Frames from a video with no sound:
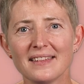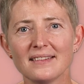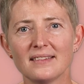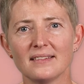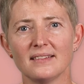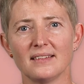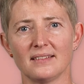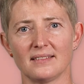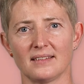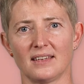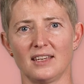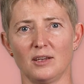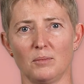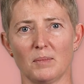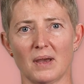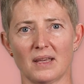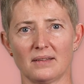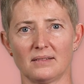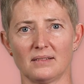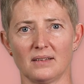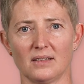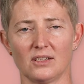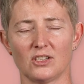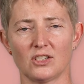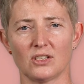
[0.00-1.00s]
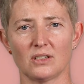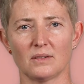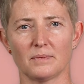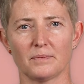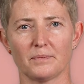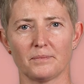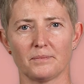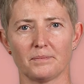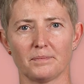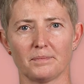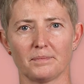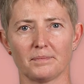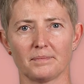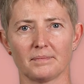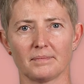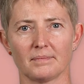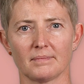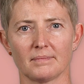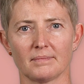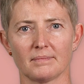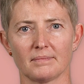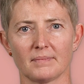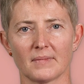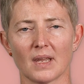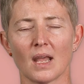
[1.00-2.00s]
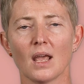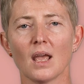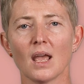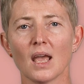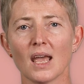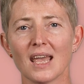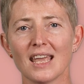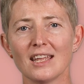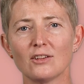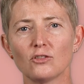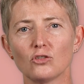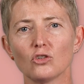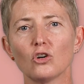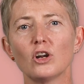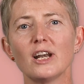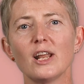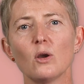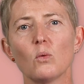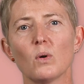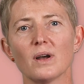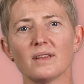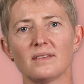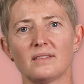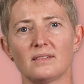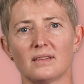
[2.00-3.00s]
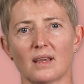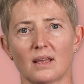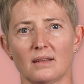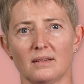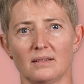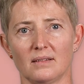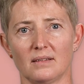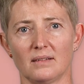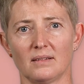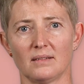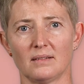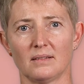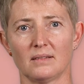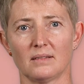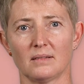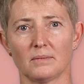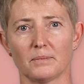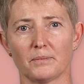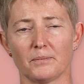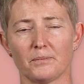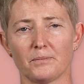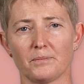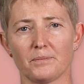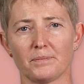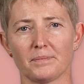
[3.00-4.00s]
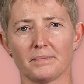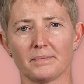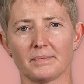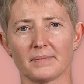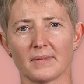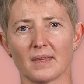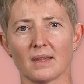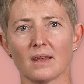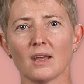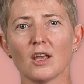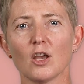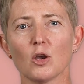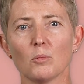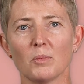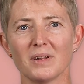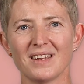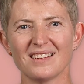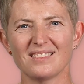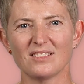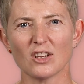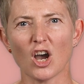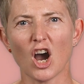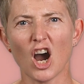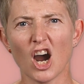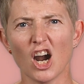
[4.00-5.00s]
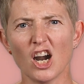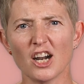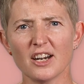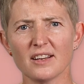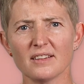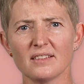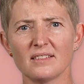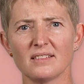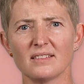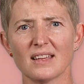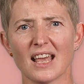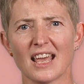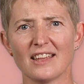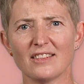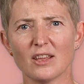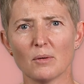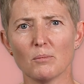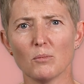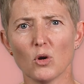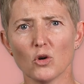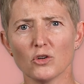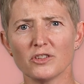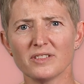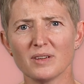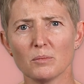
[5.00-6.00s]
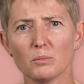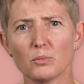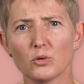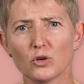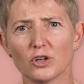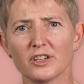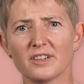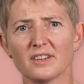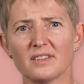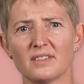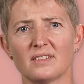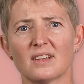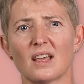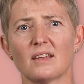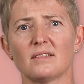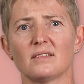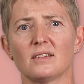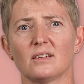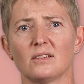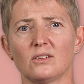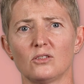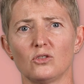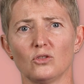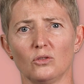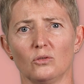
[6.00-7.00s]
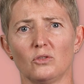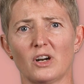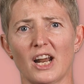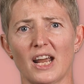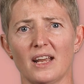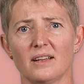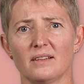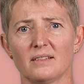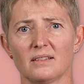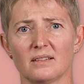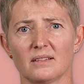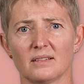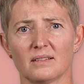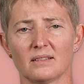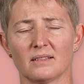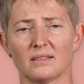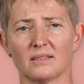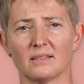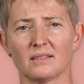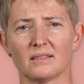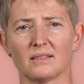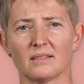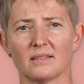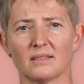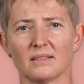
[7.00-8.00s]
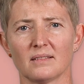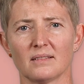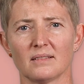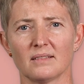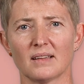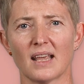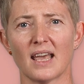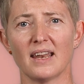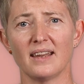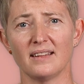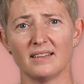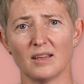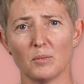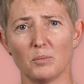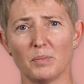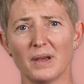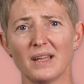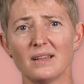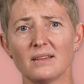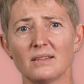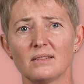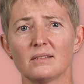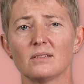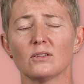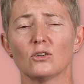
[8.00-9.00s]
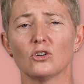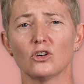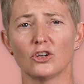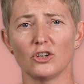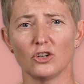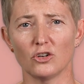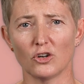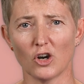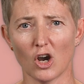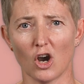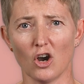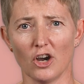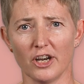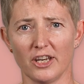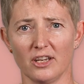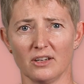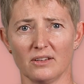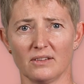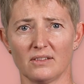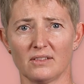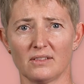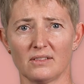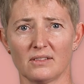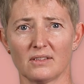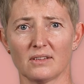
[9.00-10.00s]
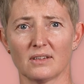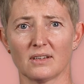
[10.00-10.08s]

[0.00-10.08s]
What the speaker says: this key message? It's only one sentence, but it's the hardest and the most important sentence you'll write. And it depends on your audience.